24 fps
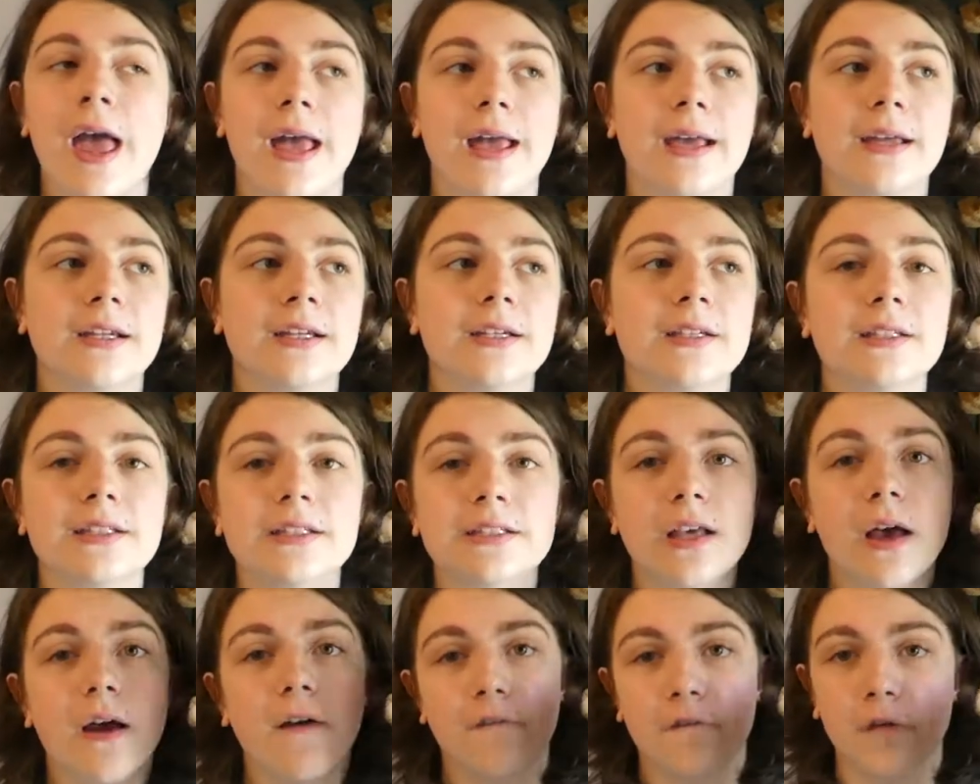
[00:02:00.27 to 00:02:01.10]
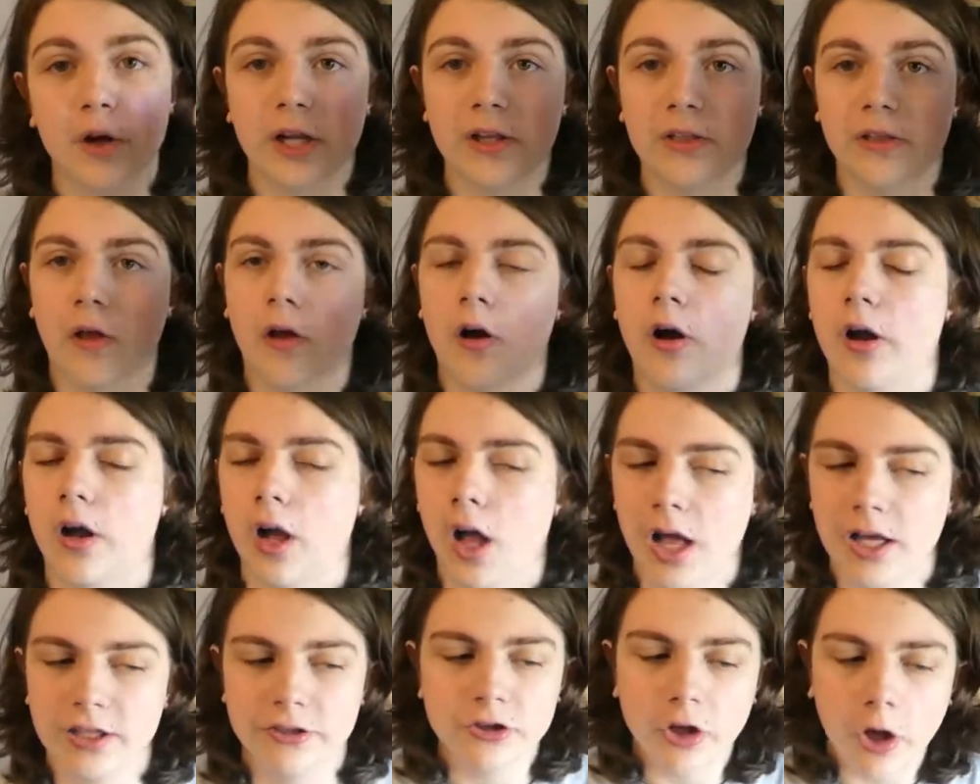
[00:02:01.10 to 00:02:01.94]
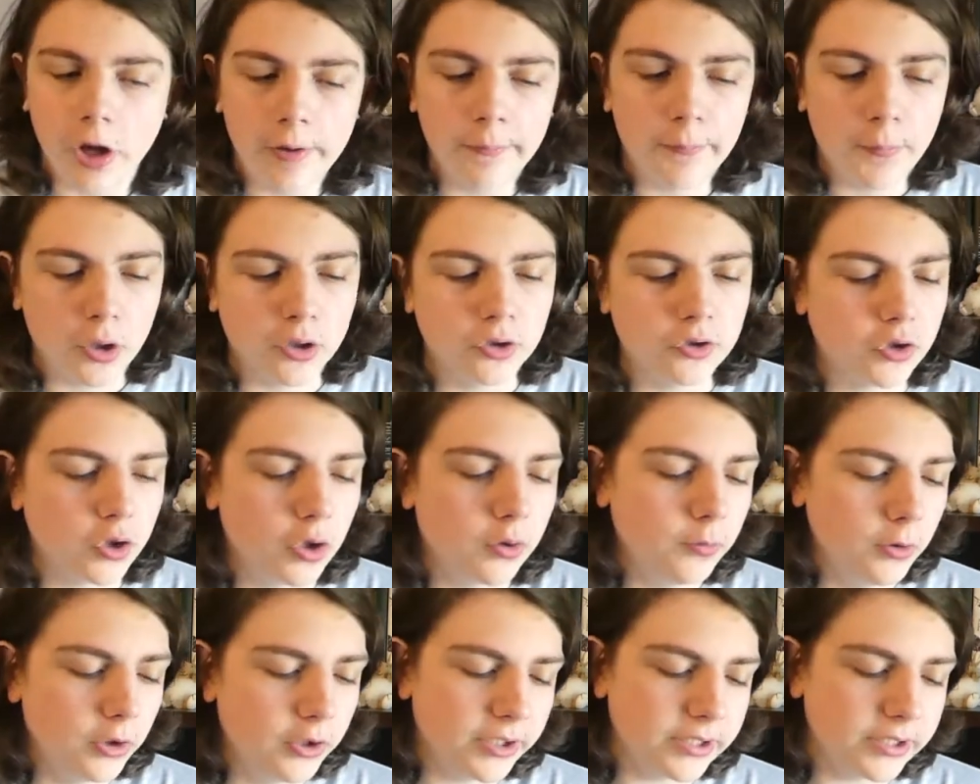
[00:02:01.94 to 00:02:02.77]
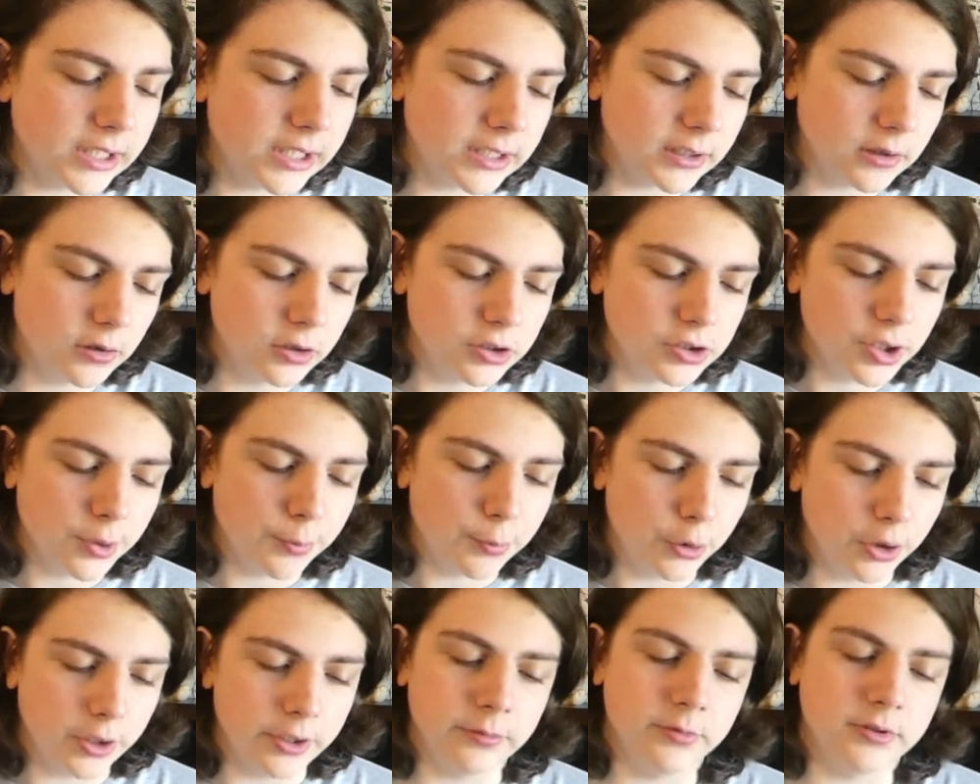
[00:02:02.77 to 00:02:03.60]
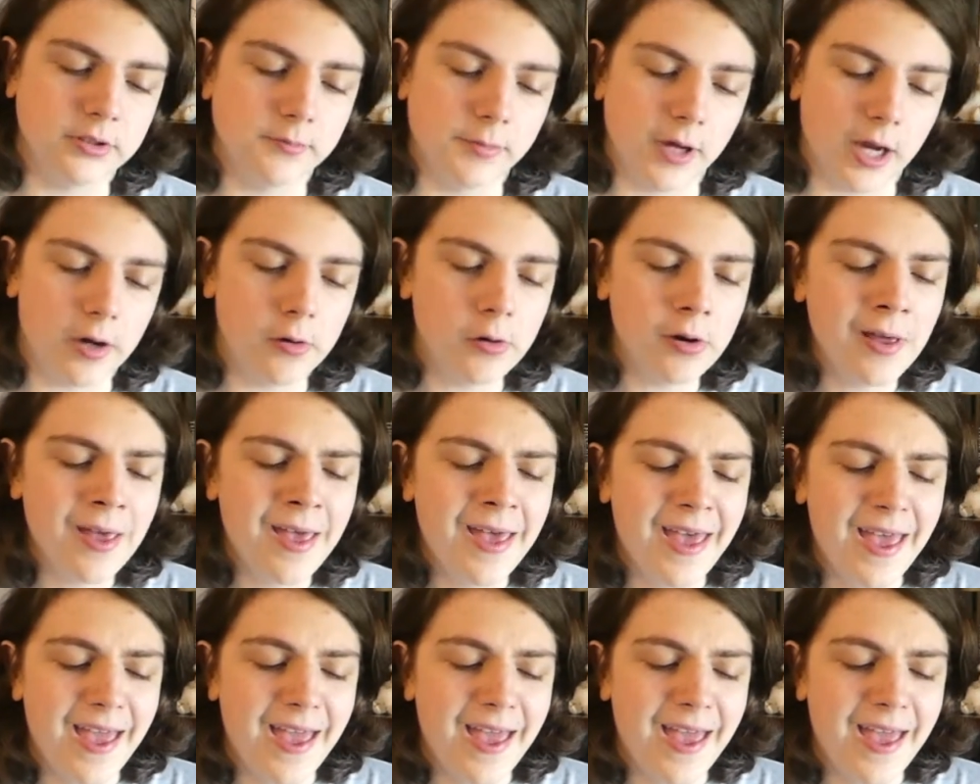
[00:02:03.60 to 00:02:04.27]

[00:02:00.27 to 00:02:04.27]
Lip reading: It is freaking long. I saw it in Barnes & Noble, I looked up what it was about,